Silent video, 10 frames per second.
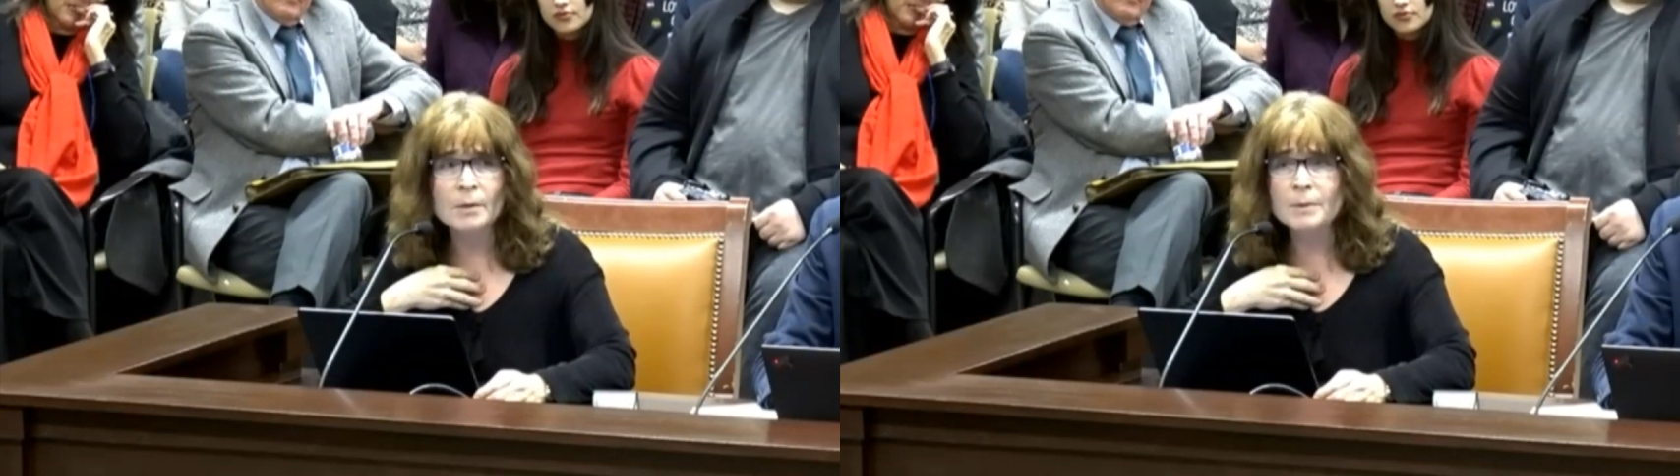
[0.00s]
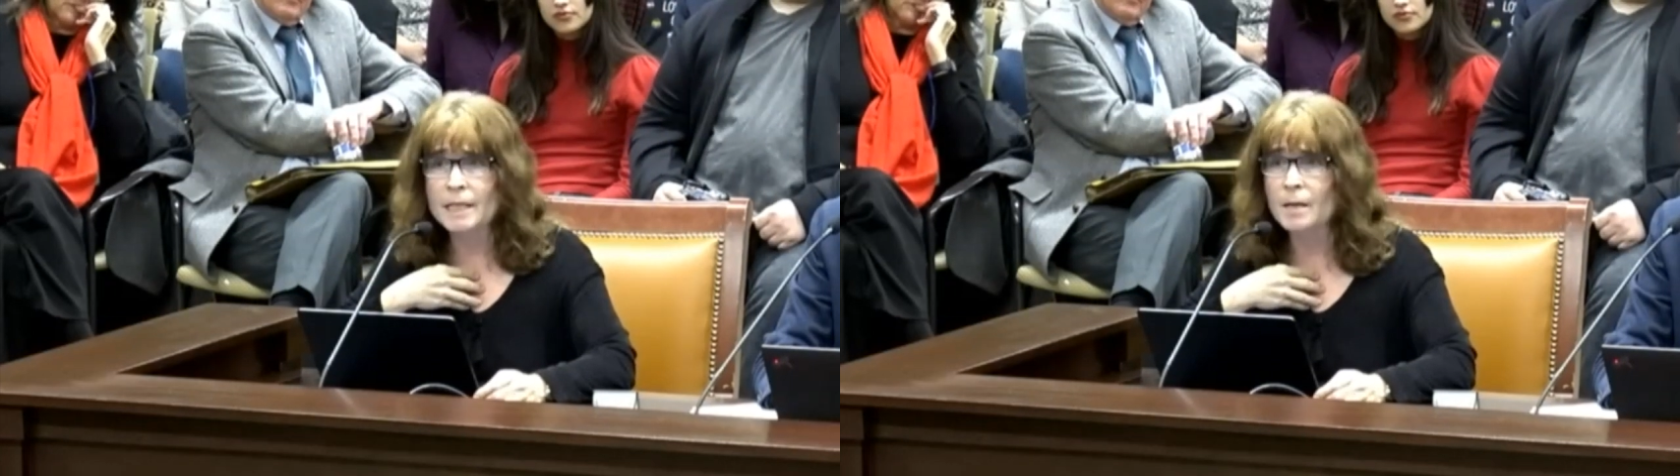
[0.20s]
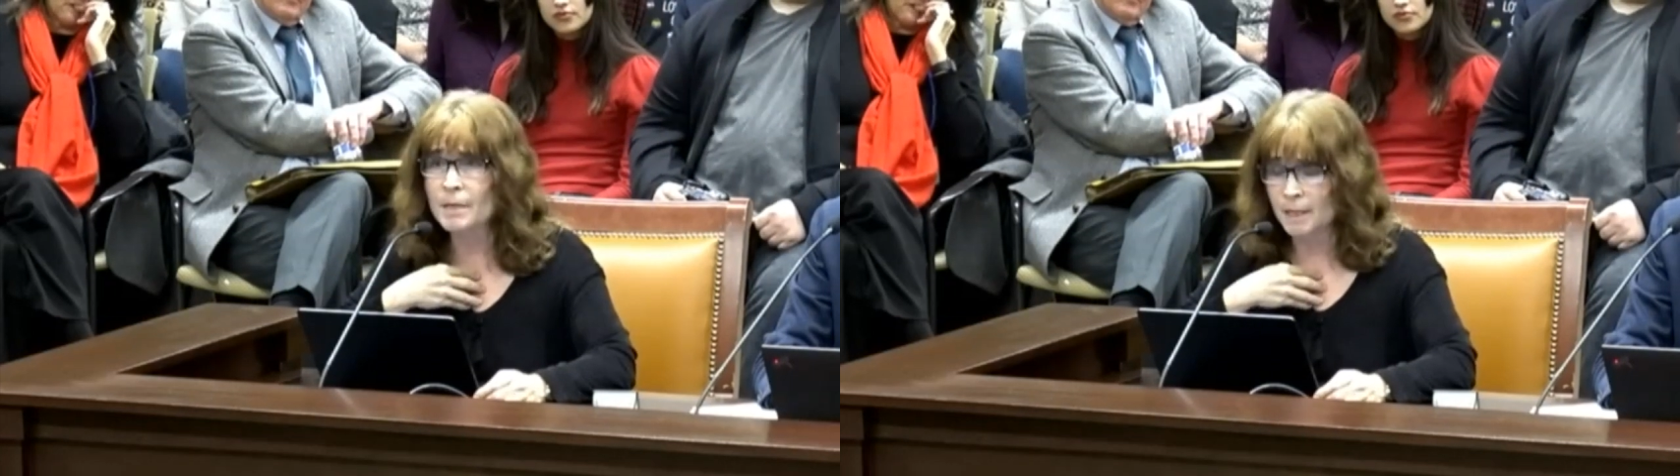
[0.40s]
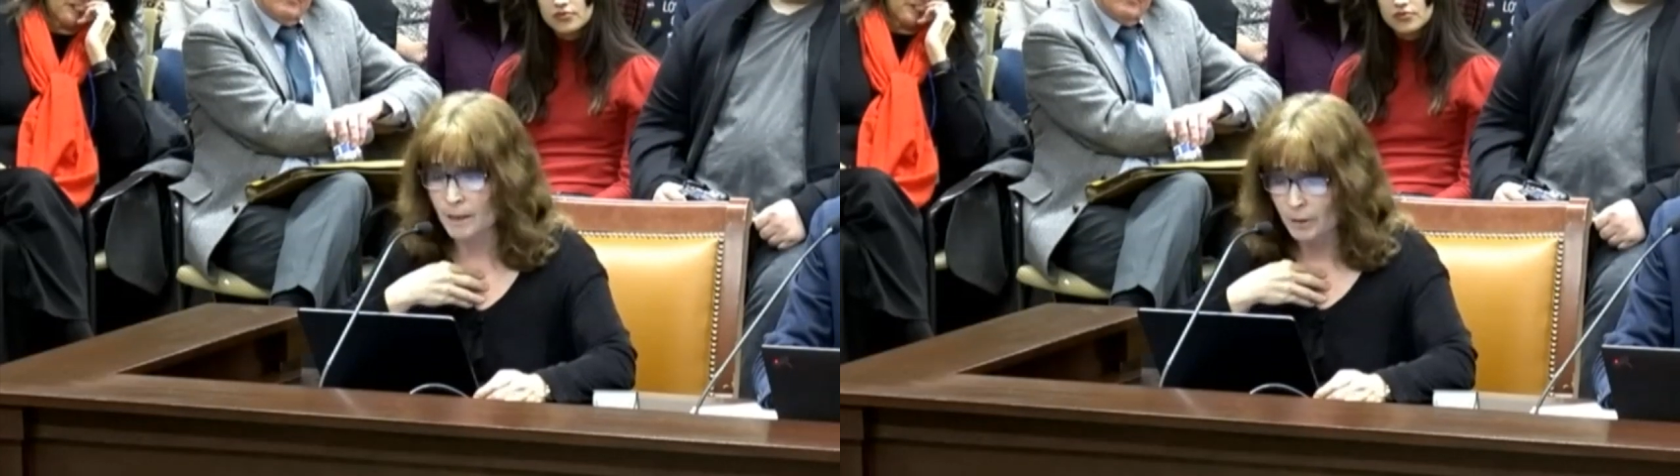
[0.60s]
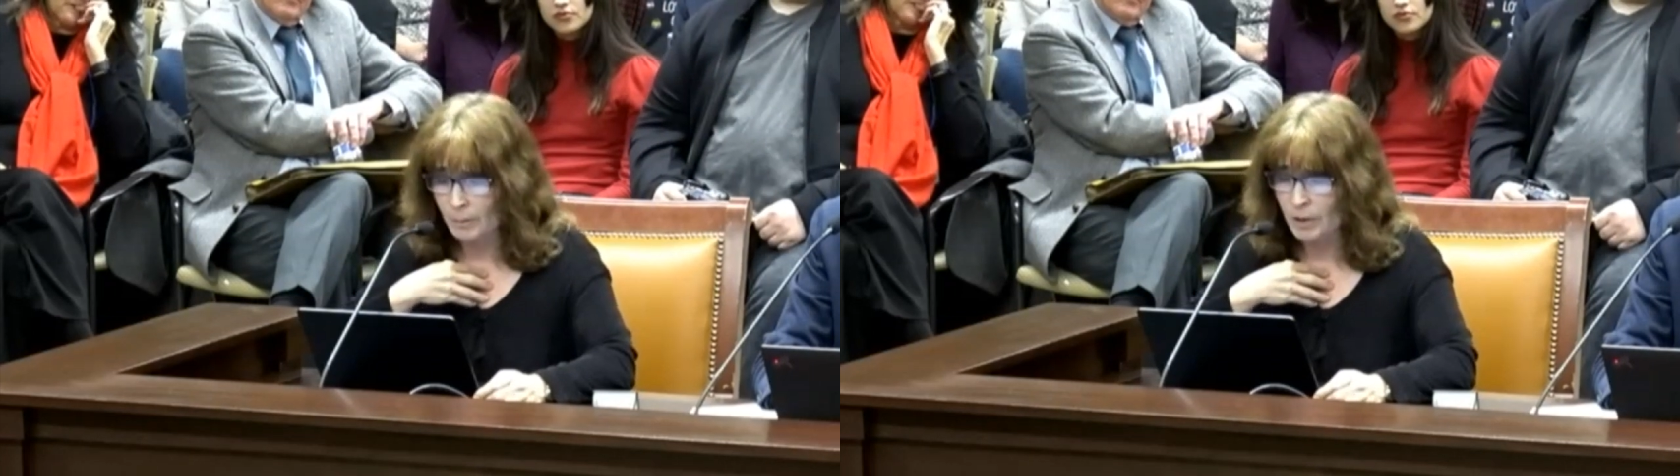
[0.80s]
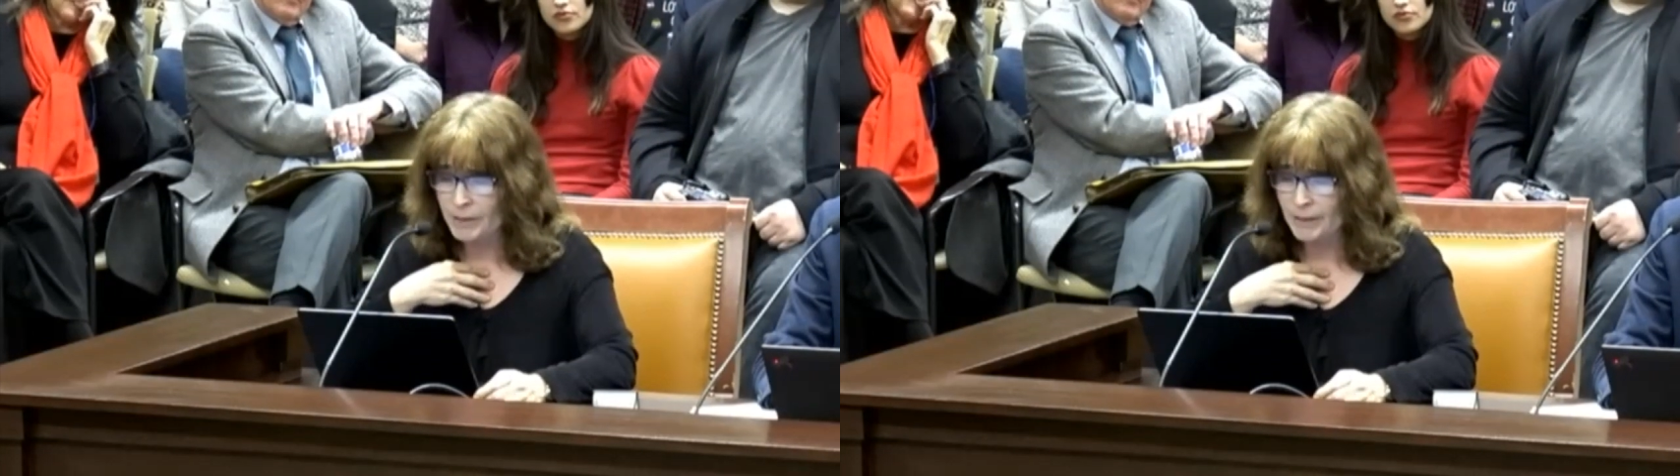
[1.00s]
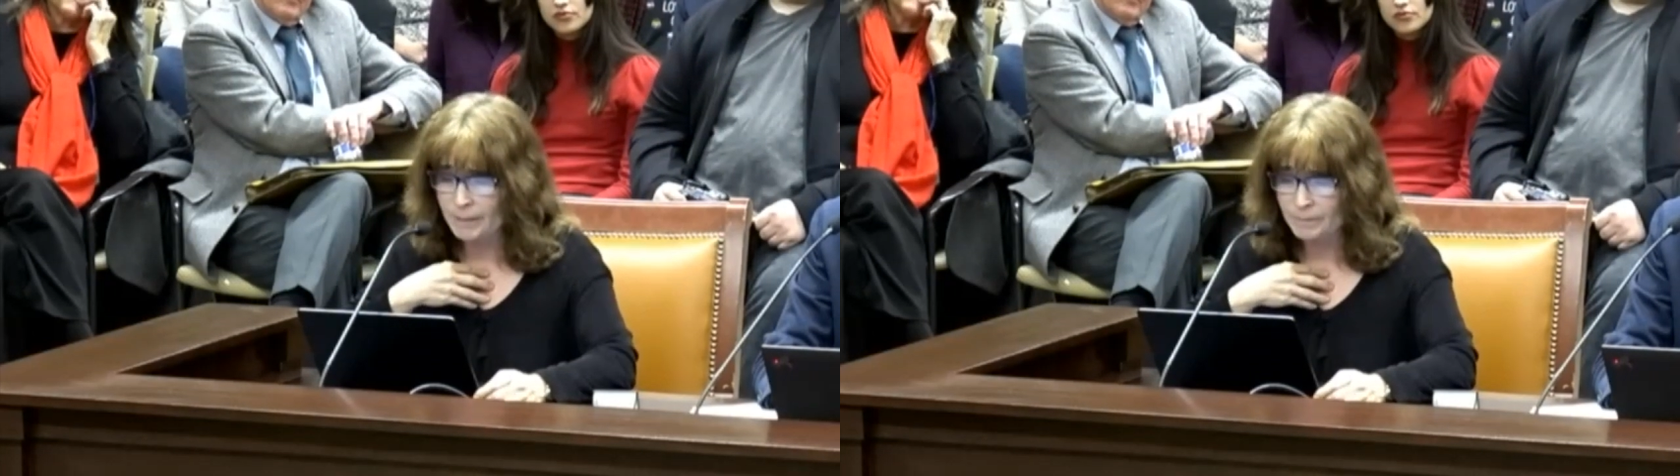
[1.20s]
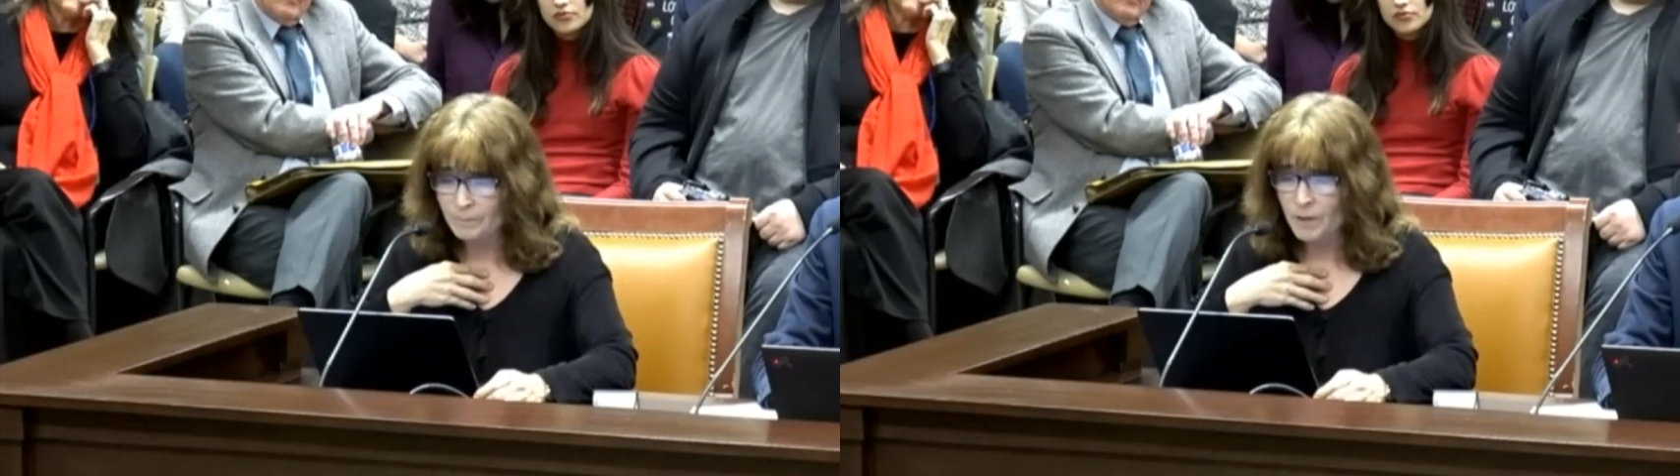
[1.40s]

and becoming another person.